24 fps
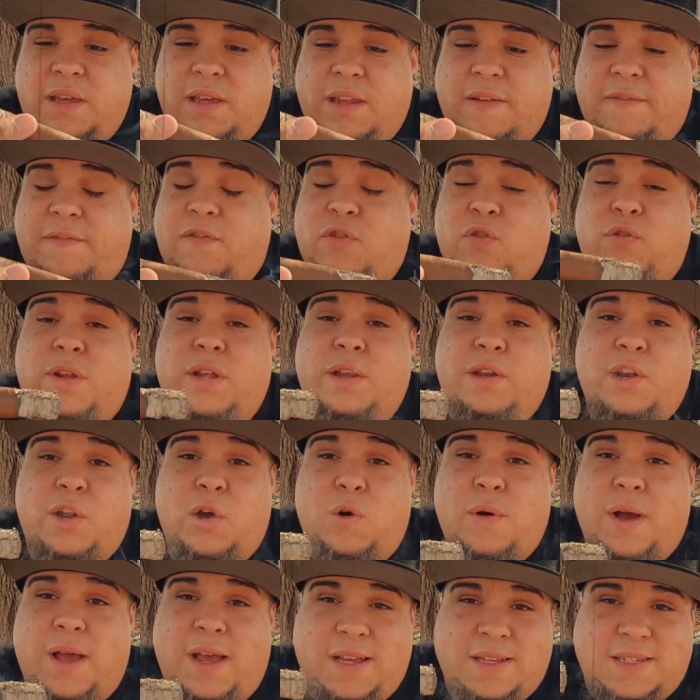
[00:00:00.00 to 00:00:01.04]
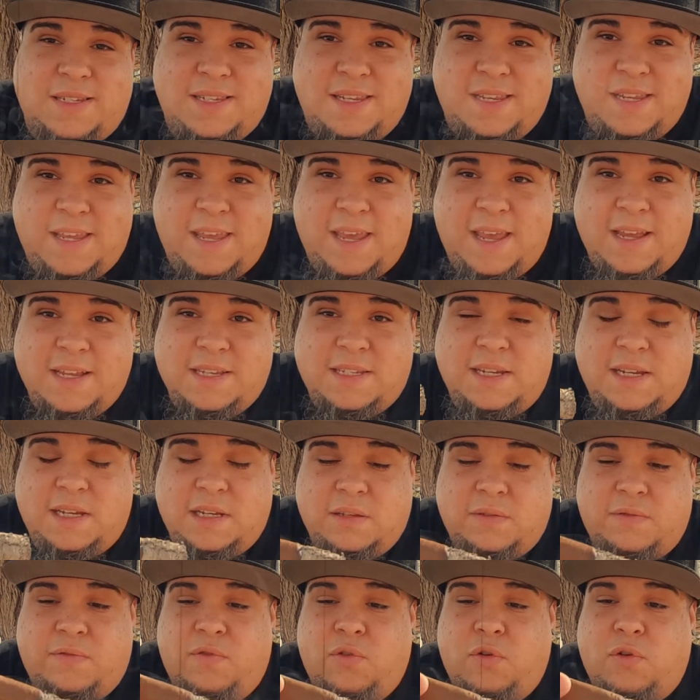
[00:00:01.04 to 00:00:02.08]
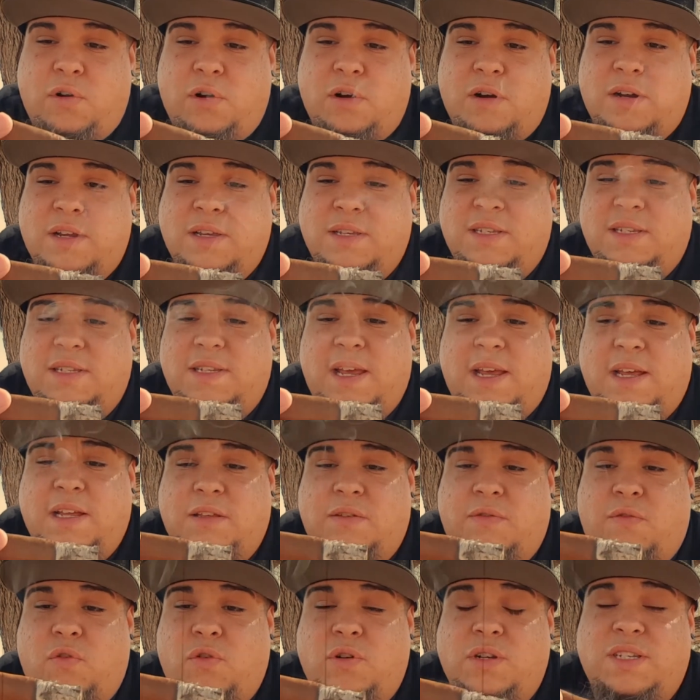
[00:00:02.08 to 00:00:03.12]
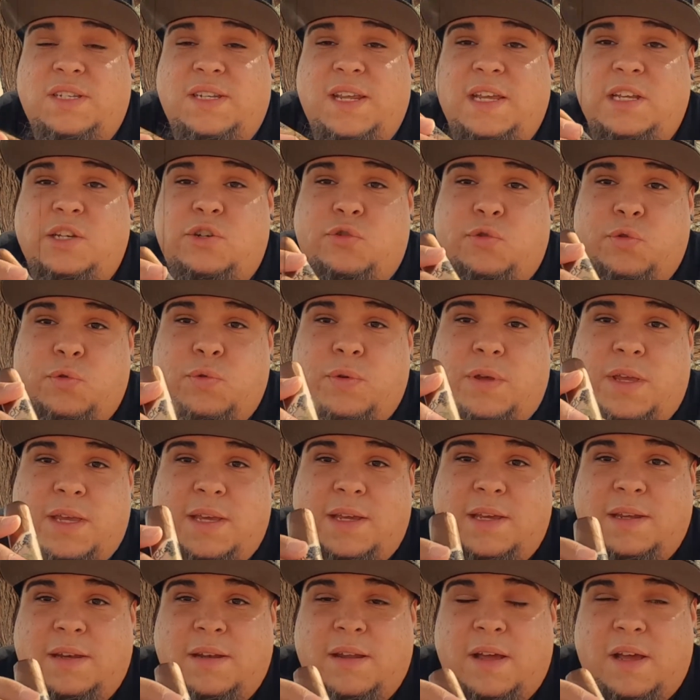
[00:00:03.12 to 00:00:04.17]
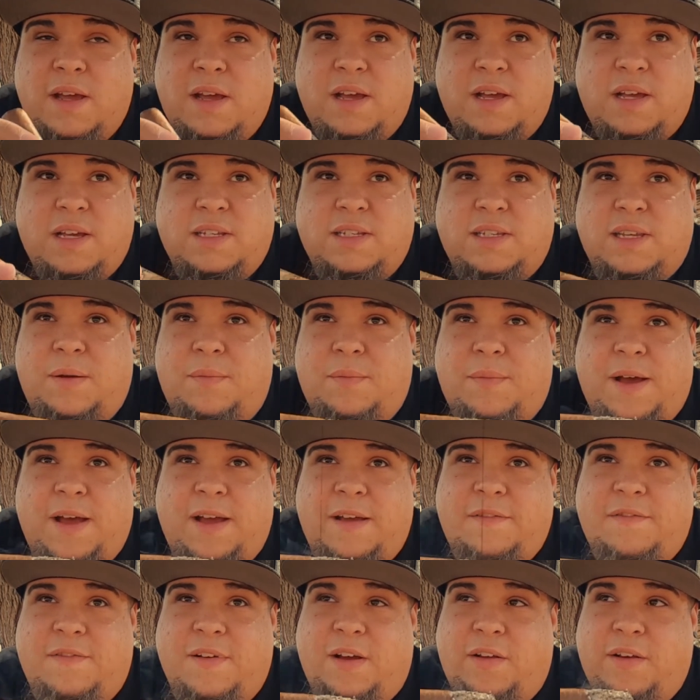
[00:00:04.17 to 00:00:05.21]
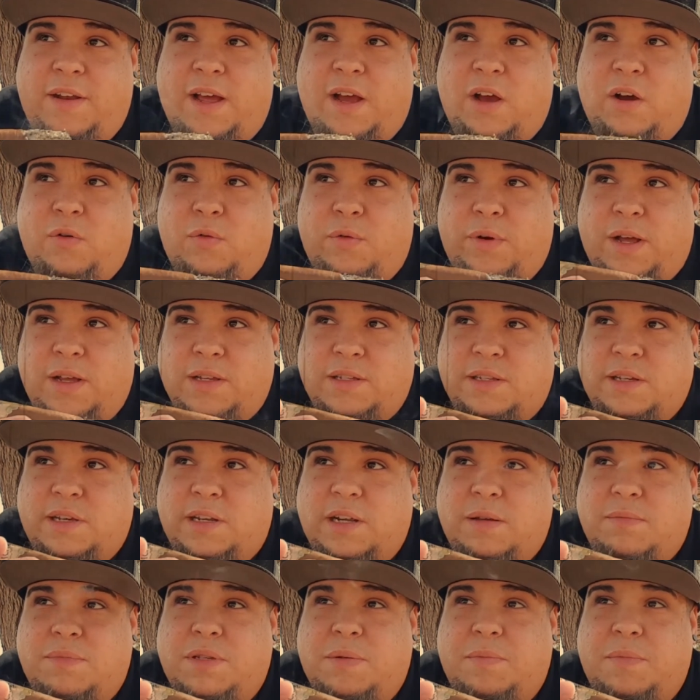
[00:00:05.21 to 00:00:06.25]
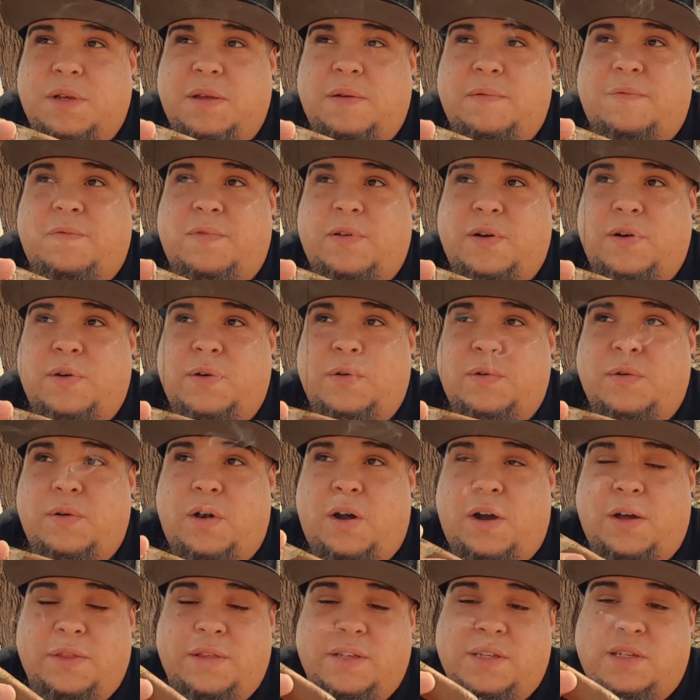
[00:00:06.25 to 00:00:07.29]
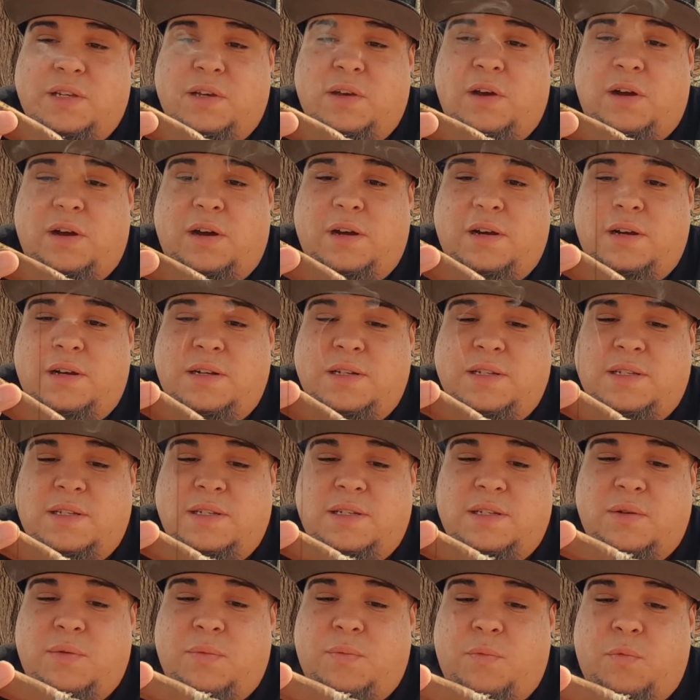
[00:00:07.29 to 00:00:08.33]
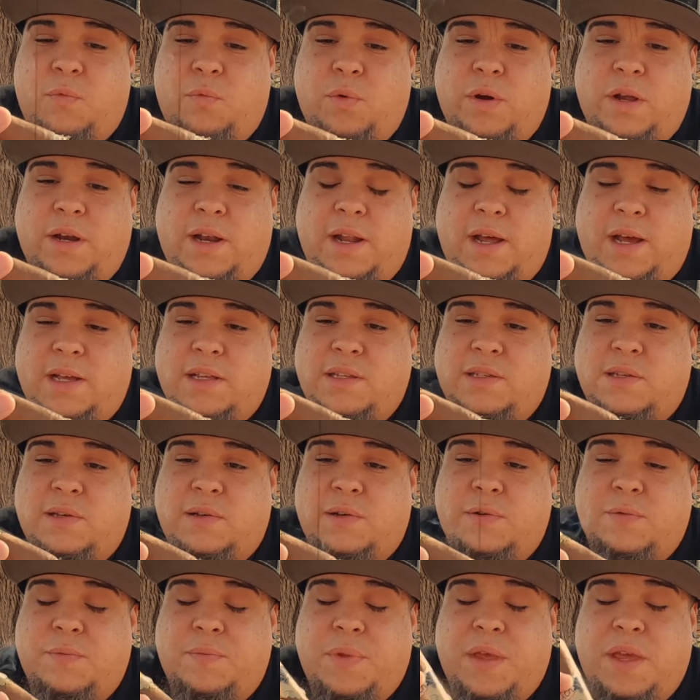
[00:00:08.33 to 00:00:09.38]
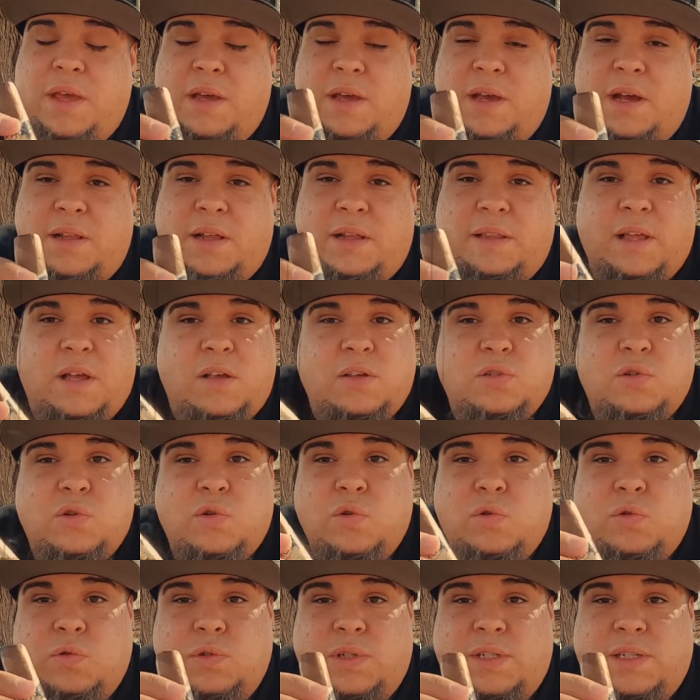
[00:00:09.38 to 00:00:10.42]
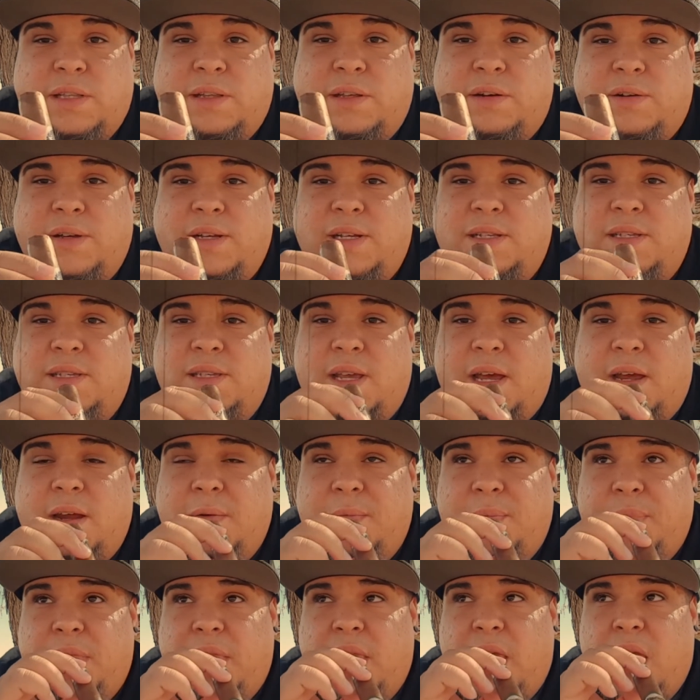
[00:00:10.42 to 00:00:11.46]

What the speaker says: if you didn't know what STK stands for, it stands for Stay True Kid. Something I found out when I was looking up some info on the cigars and whatnot, so I thought that was cool, just a little insight.